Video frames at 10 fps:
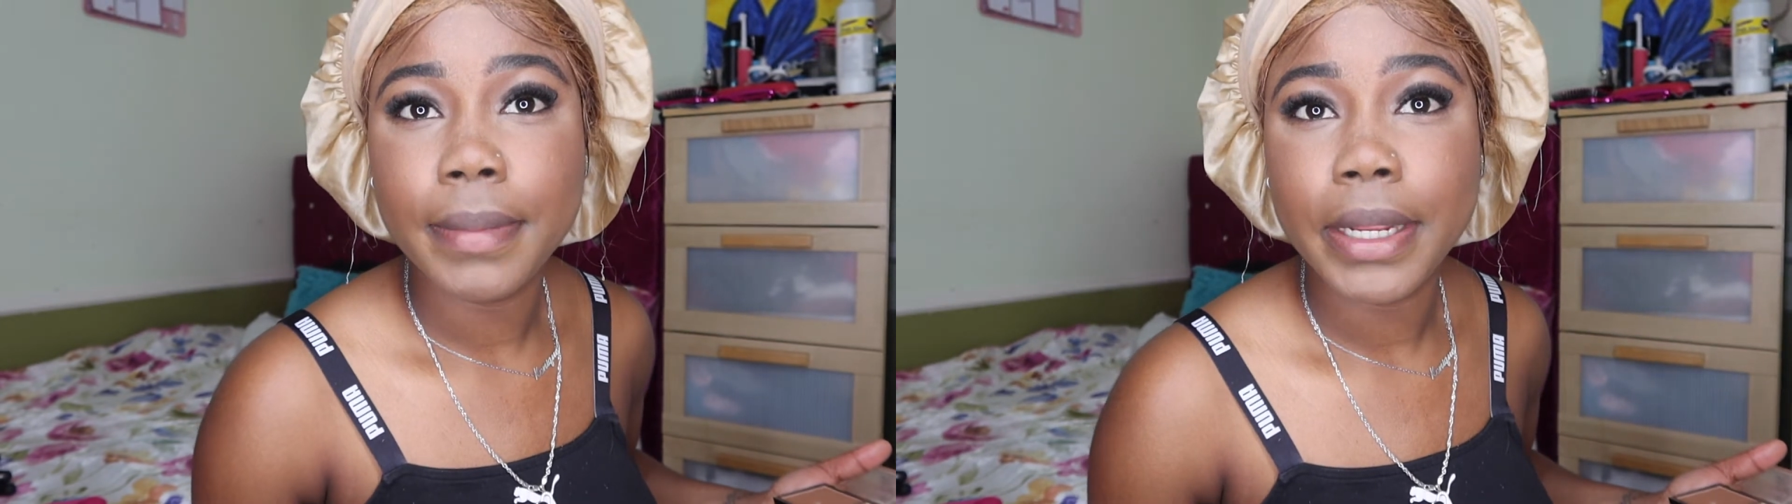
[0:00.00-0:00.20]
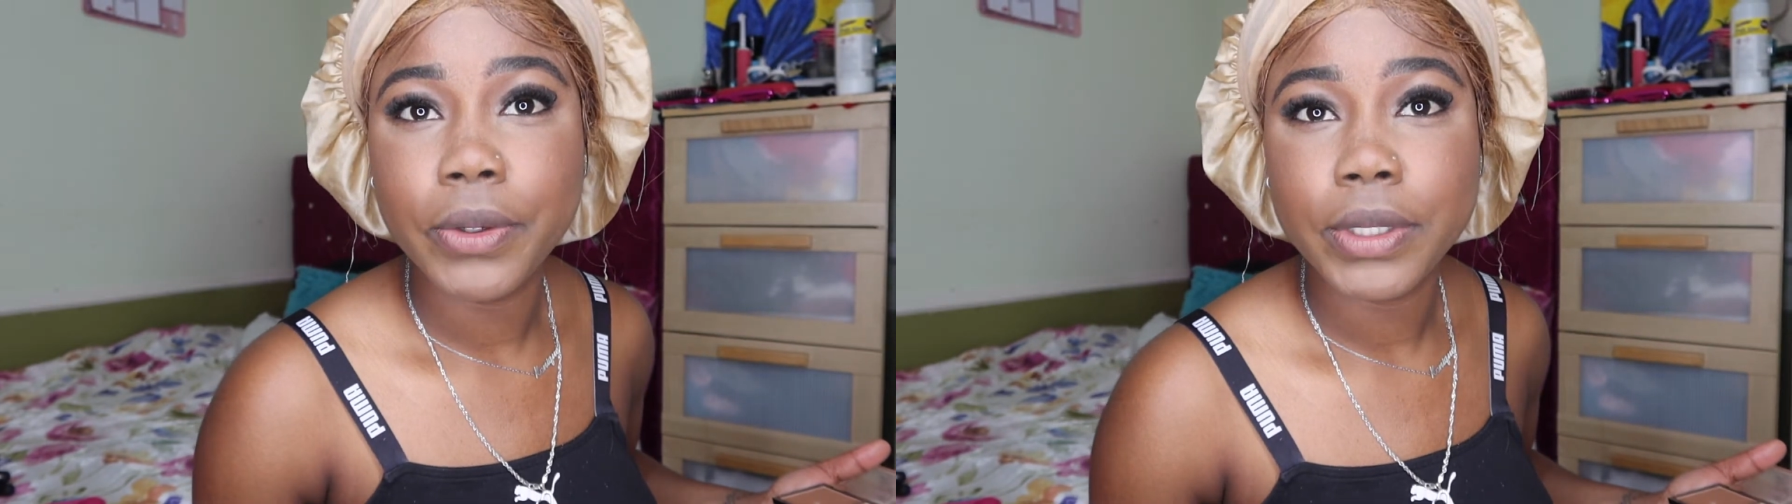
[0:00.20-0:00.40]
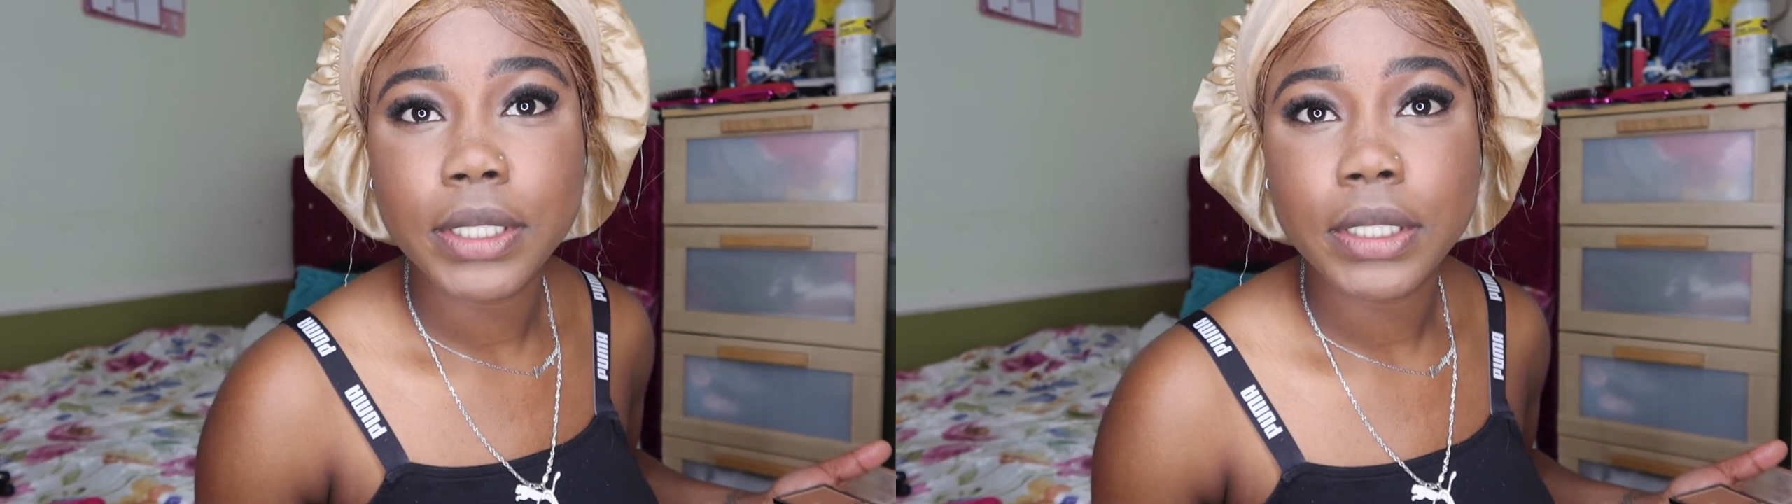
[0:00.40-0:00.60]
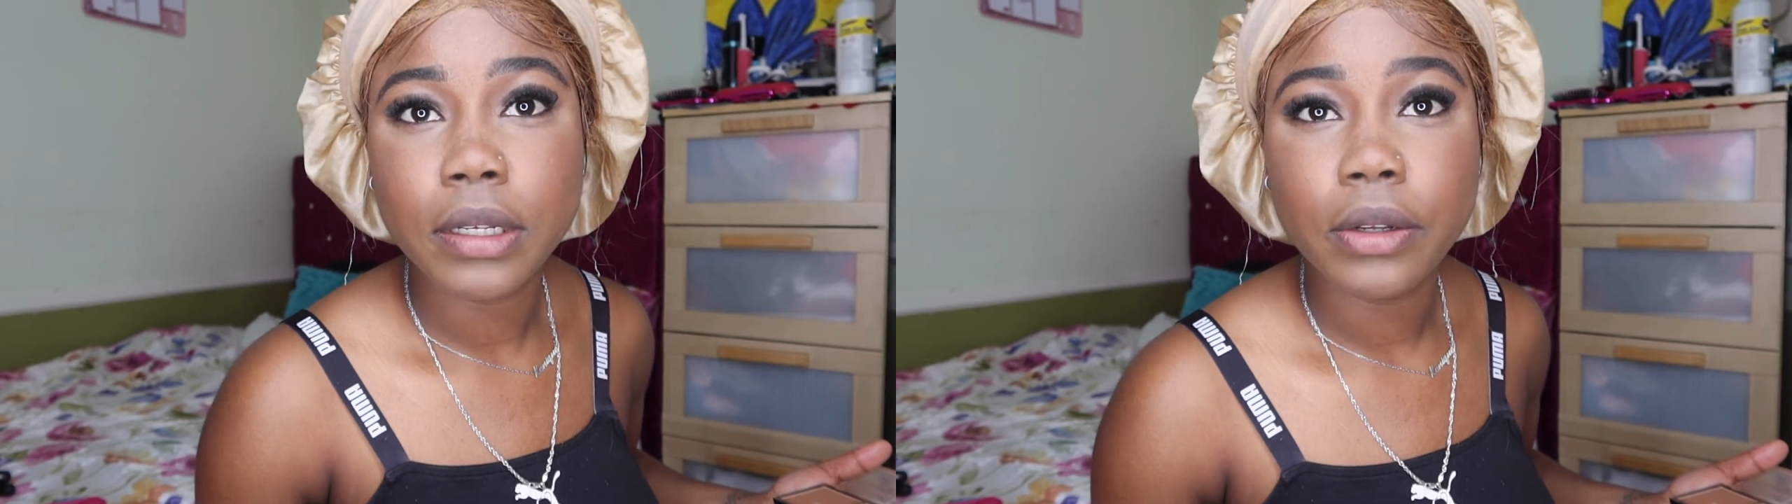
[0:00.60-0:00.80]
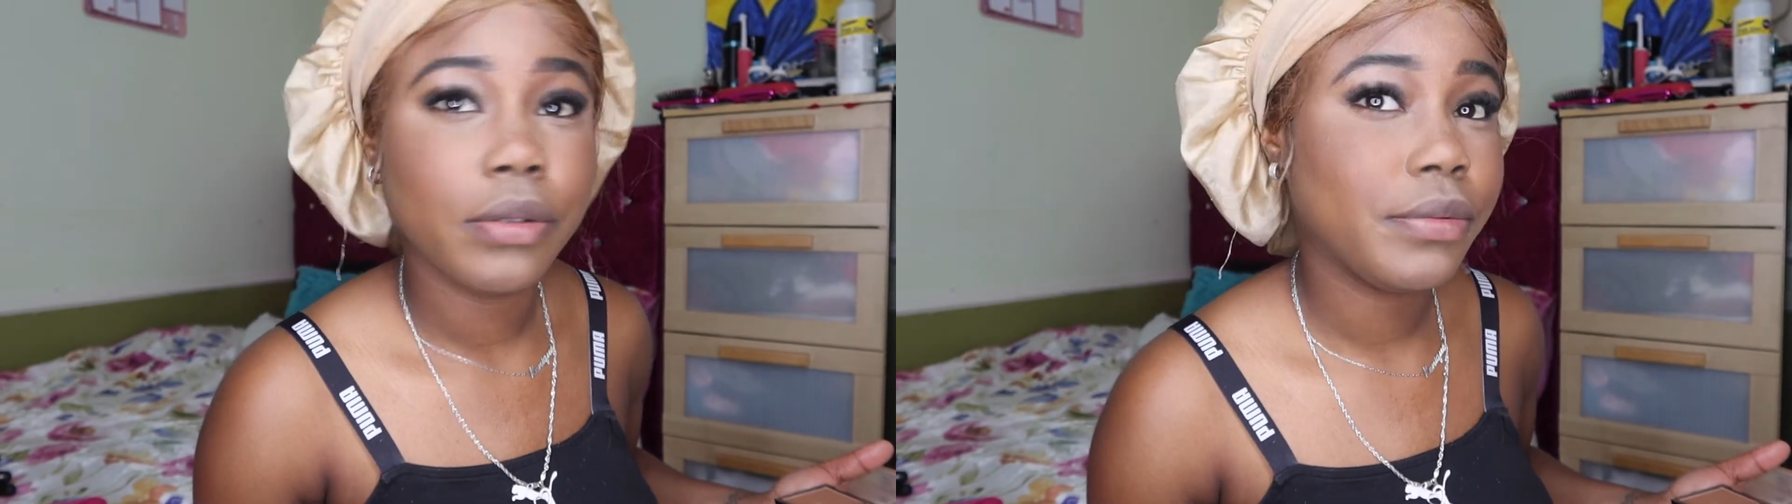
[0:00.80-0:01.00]
my nose is
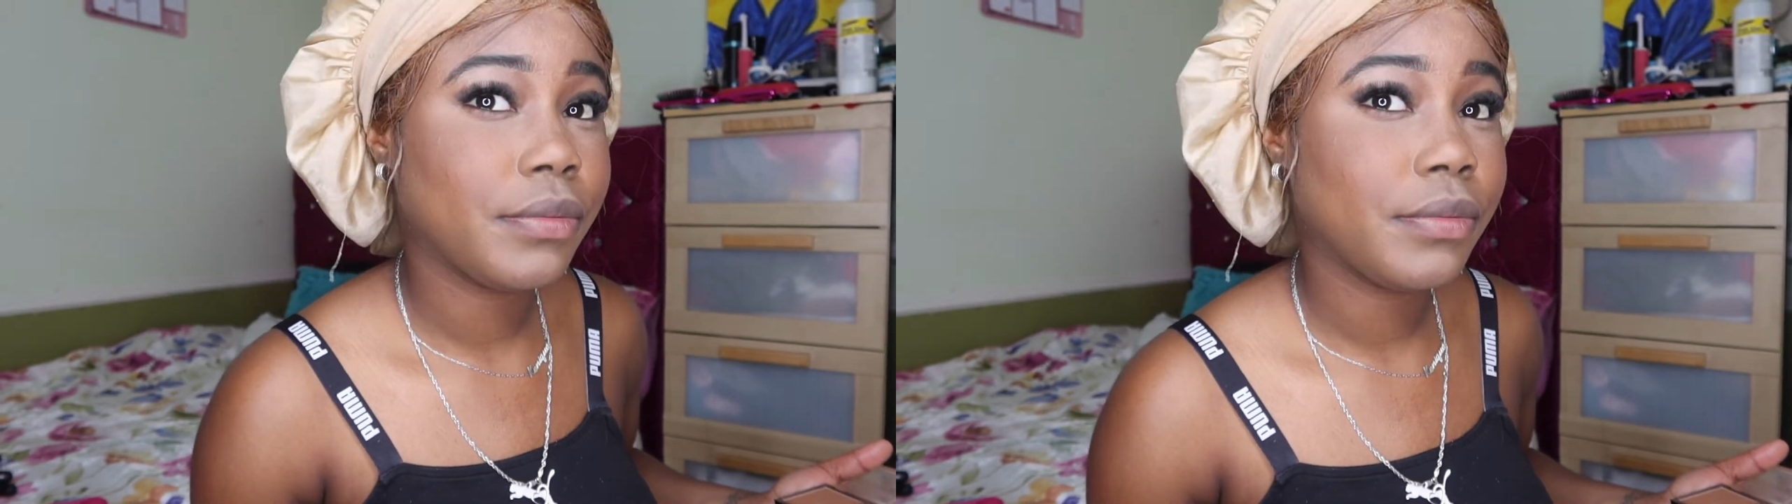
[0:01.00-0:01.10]
now.